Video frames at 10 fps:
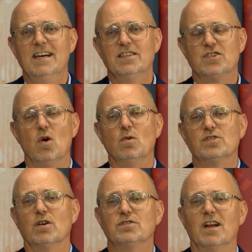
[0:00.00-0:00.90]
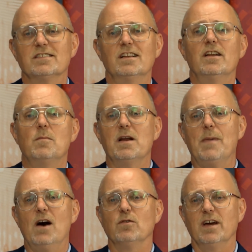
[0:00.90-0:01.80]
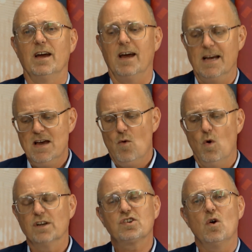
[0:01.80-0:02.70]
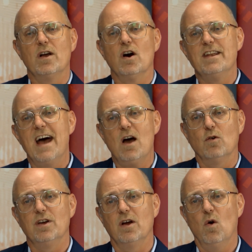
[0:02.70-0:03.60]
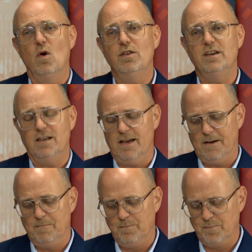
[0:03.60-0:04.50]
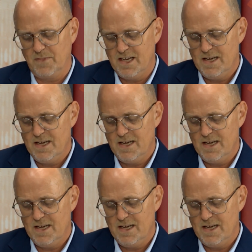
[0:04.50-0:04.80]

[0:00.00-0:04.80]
So tell us a little bit about what's going on now. Your